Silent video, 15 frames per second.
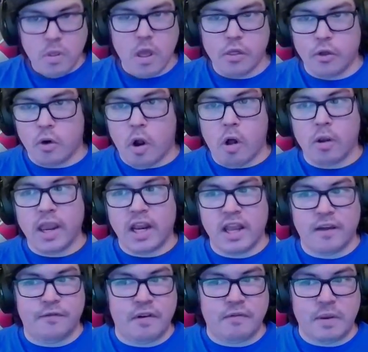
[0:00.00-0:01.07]
they're all getting
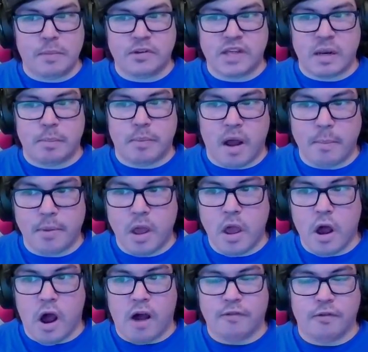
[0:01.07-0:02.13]
a 50% bump,
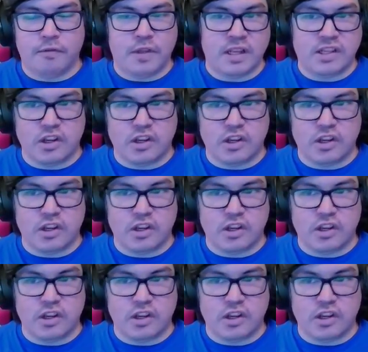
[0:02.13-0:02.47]
off of this